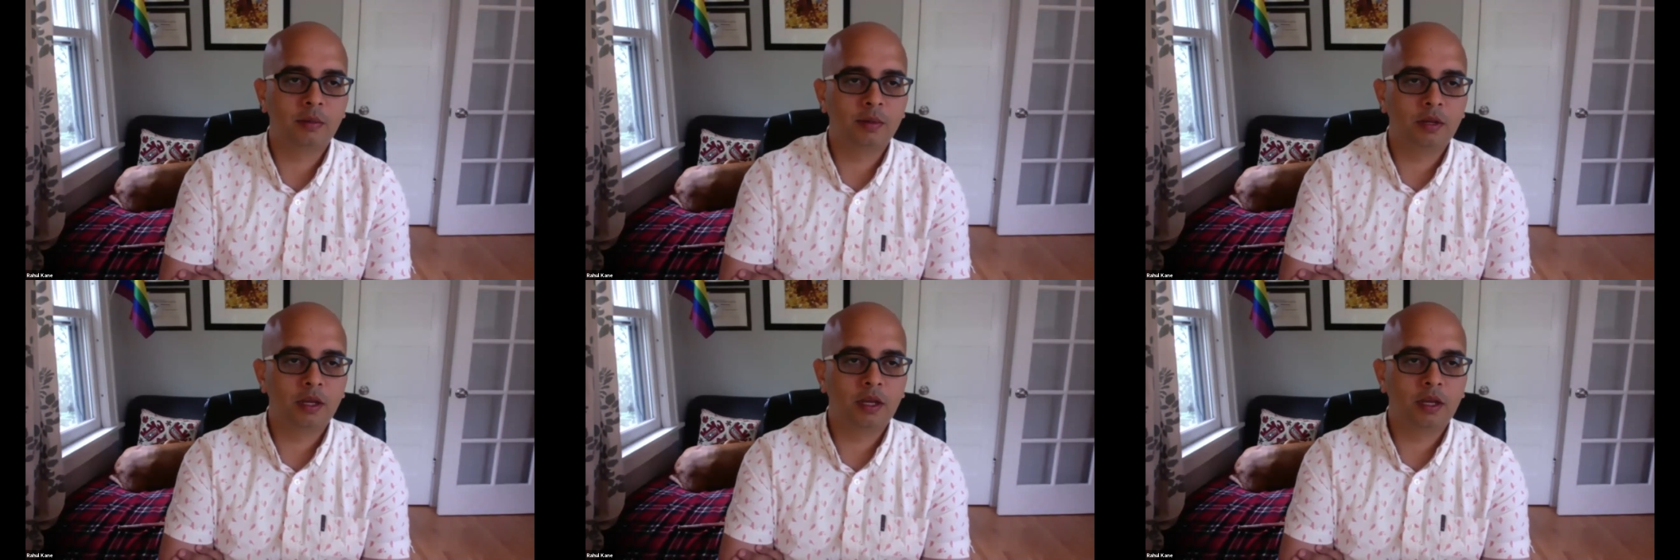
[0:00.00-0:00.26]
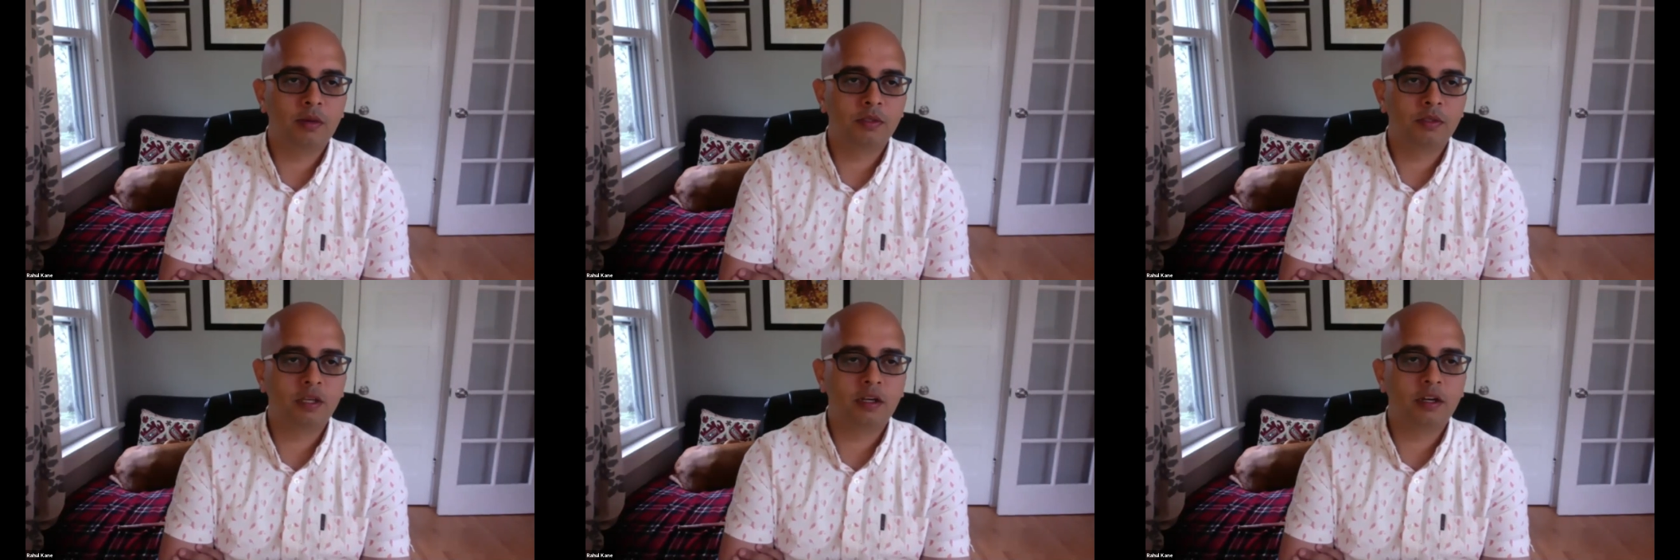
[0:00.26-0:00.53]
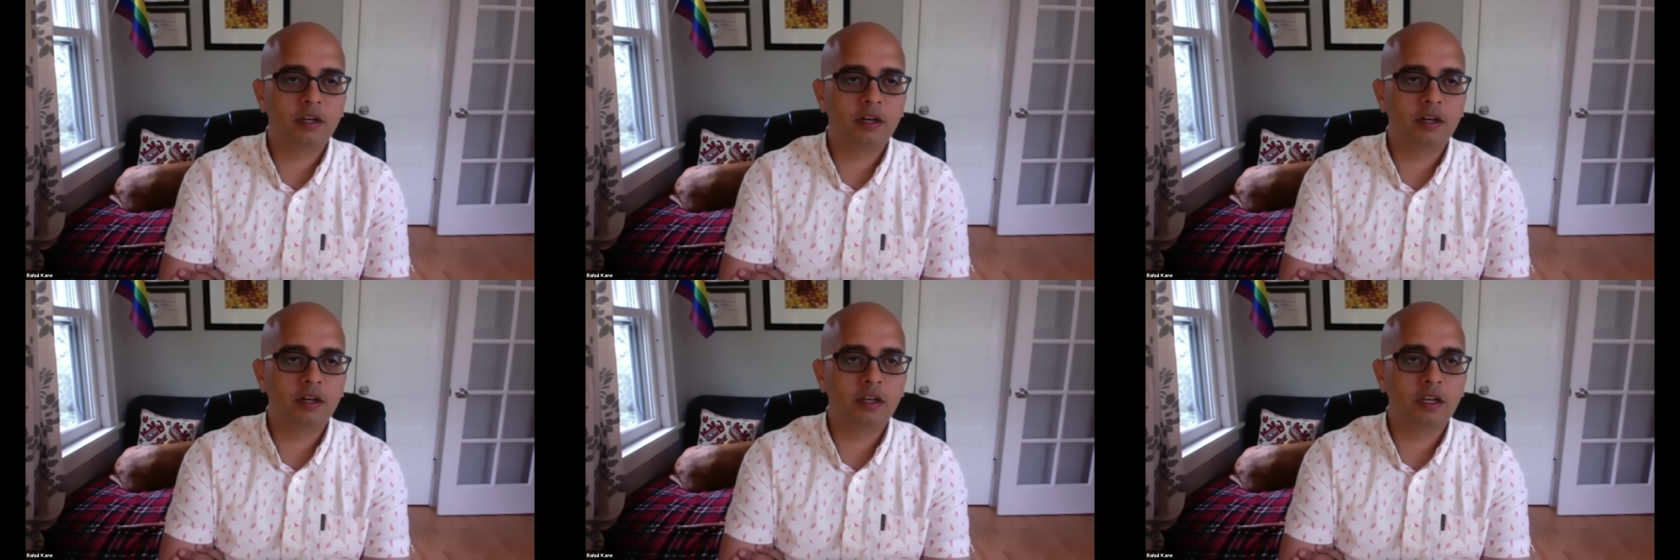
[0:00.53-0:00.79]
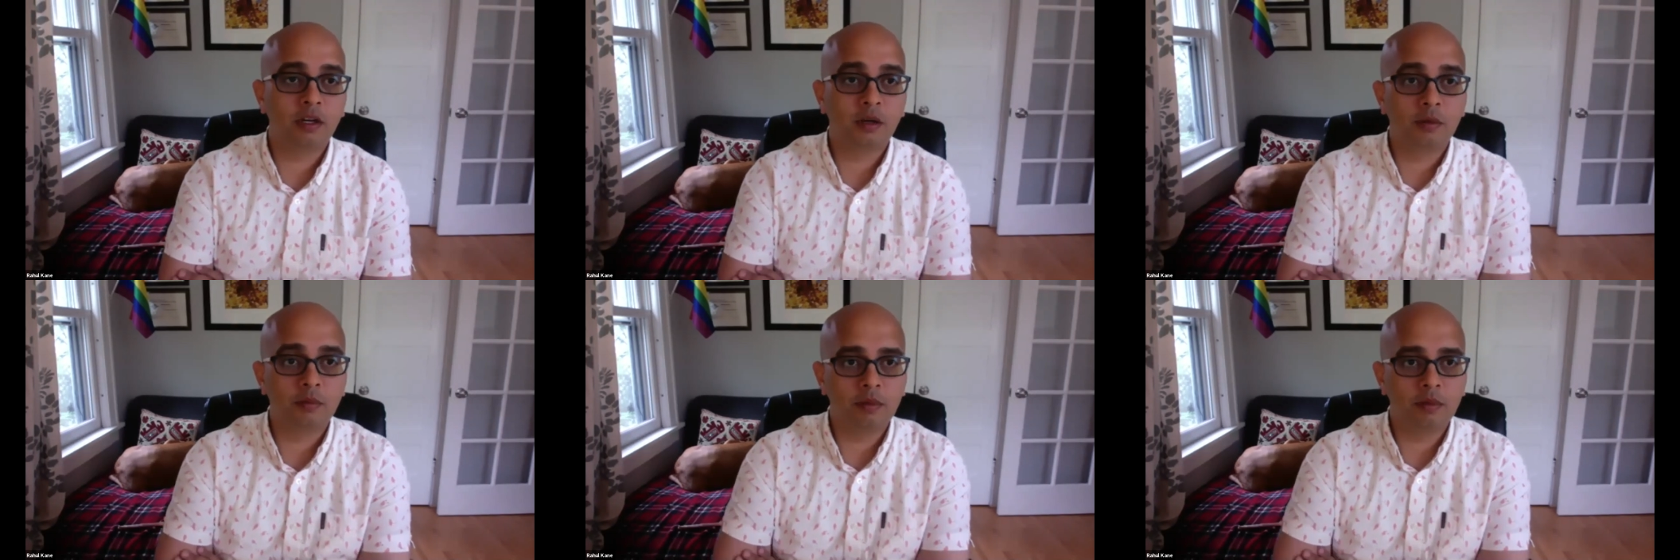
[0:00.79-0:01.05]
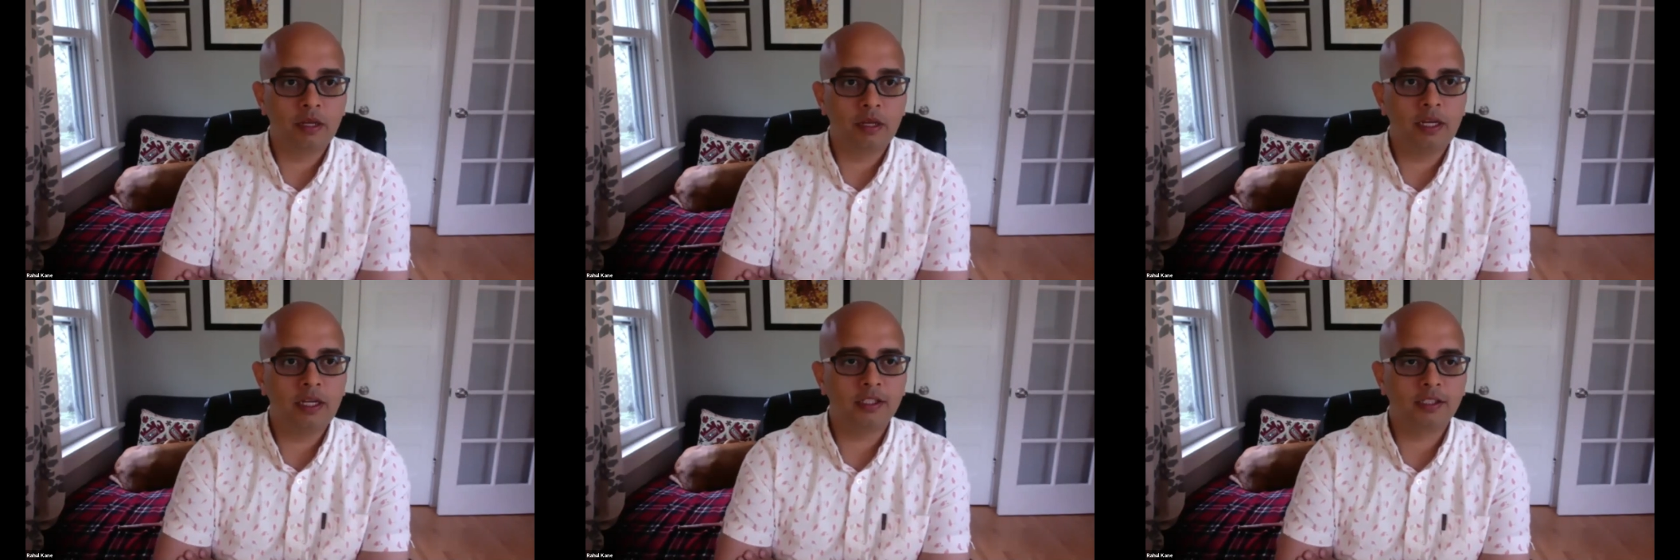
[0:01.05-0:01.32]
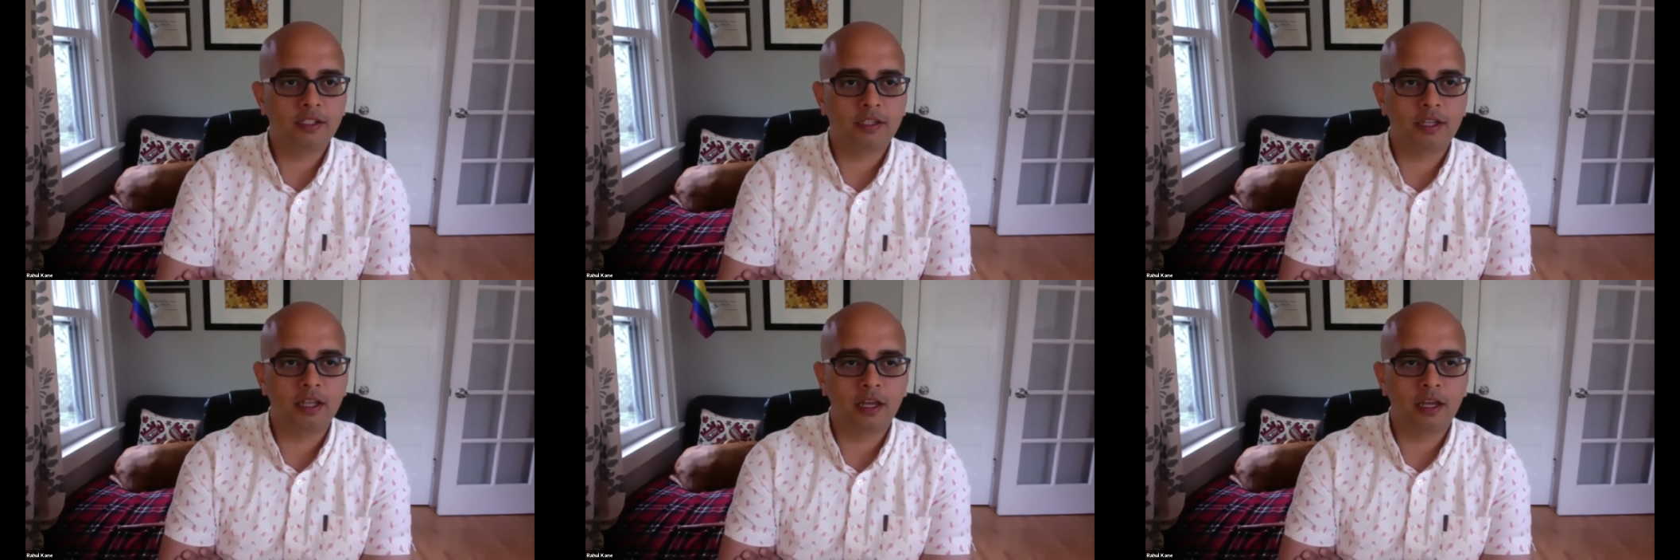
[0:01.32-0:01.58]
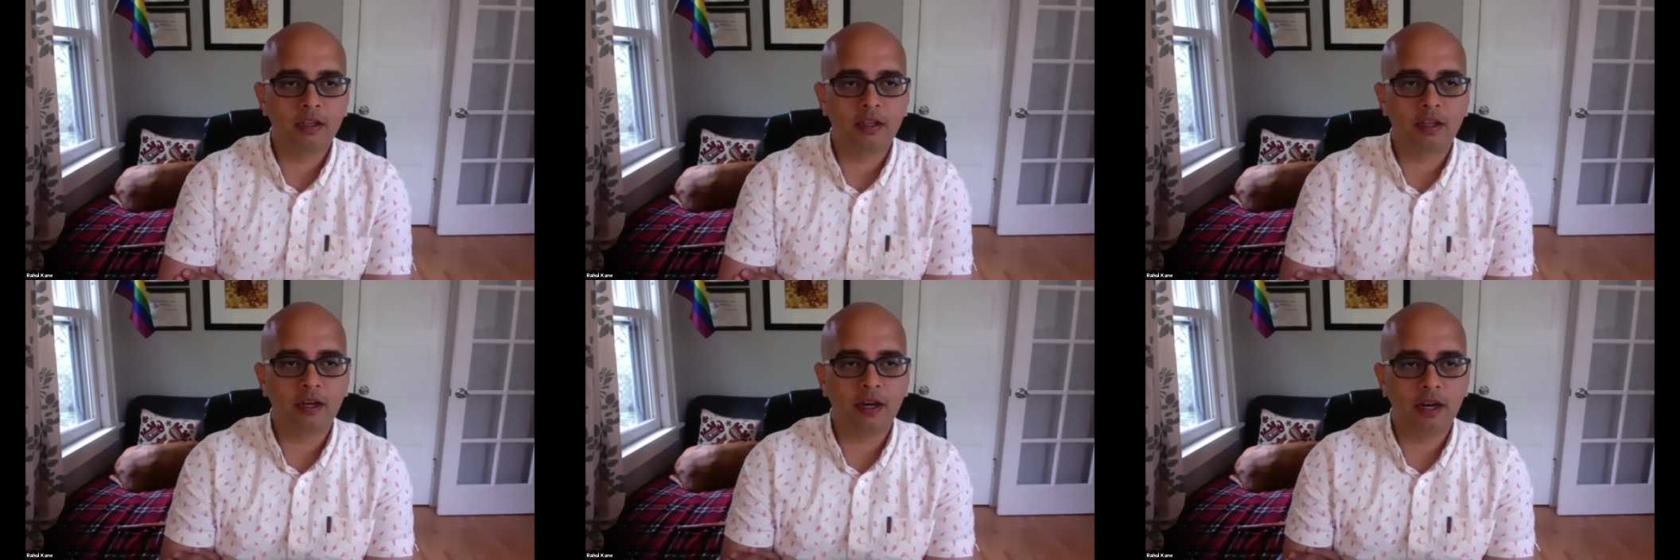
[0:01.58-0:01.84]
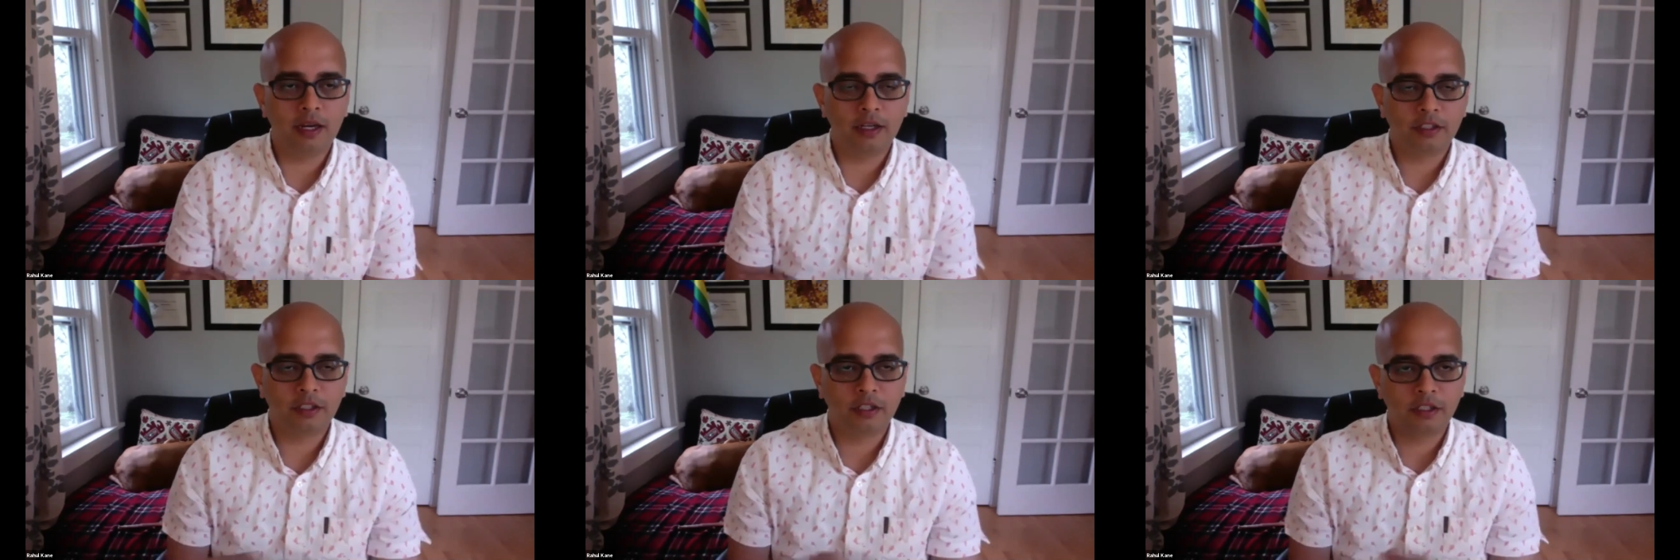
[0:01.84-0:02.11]
sometimes the curriculum needs that the
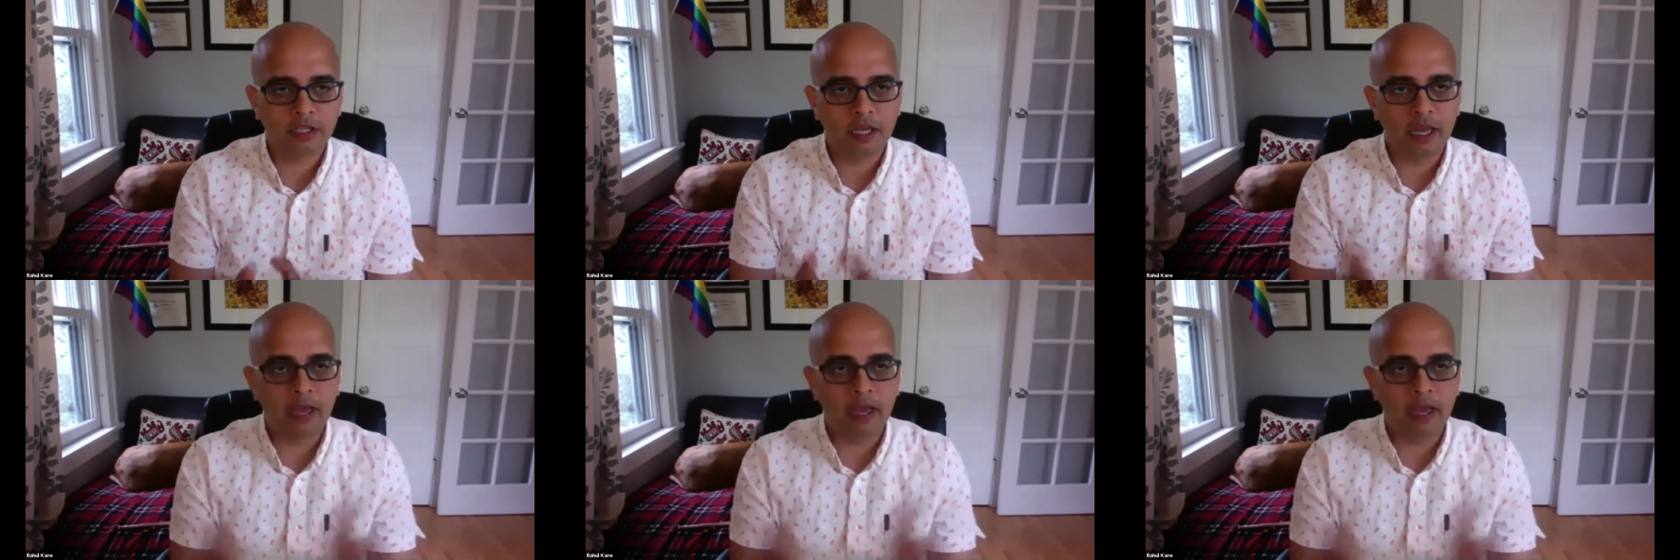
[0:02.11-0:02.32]
lectures